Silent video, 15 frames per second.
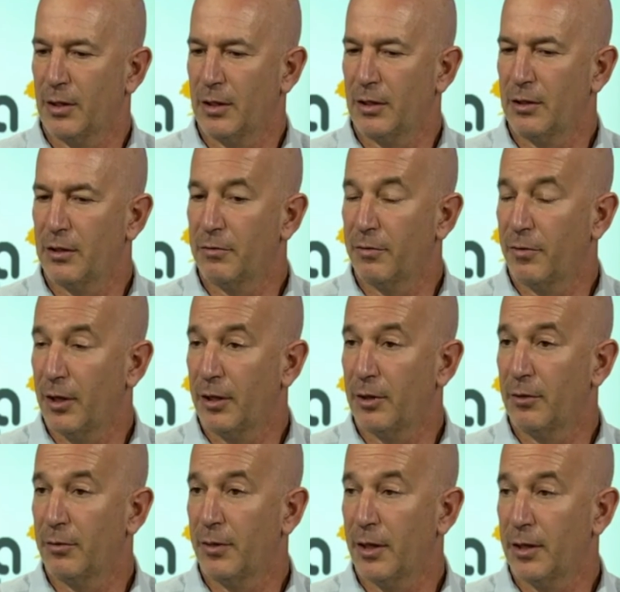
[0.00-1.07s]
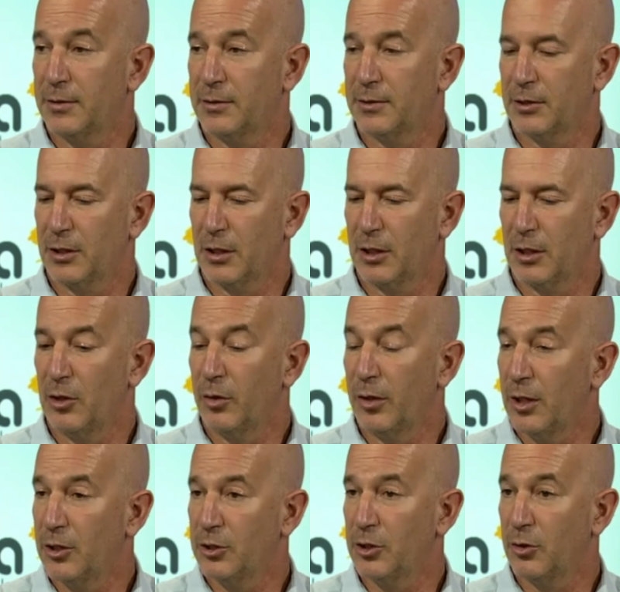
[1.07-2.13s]
can find a nice
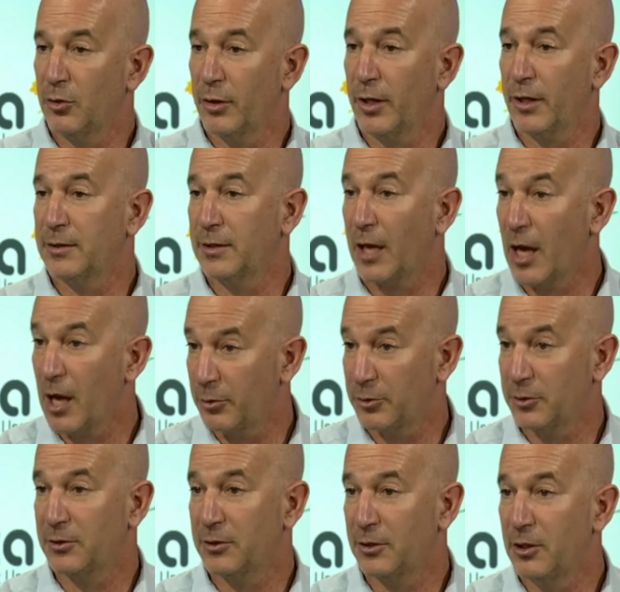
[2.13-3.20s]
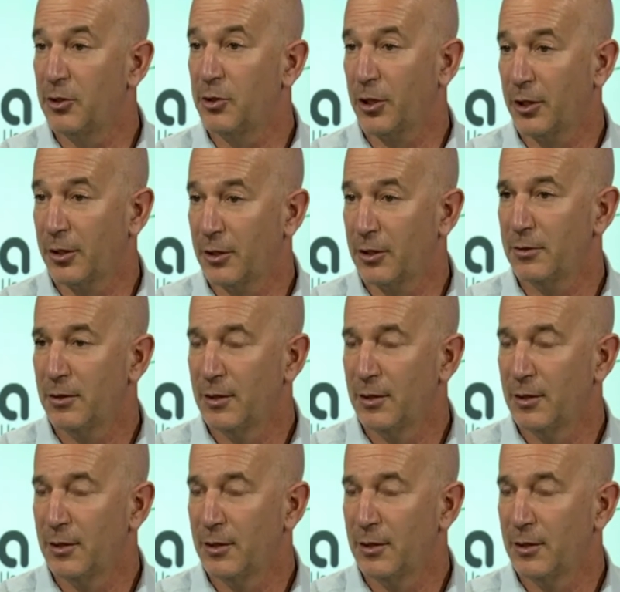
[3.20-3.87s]
location or nice house in China.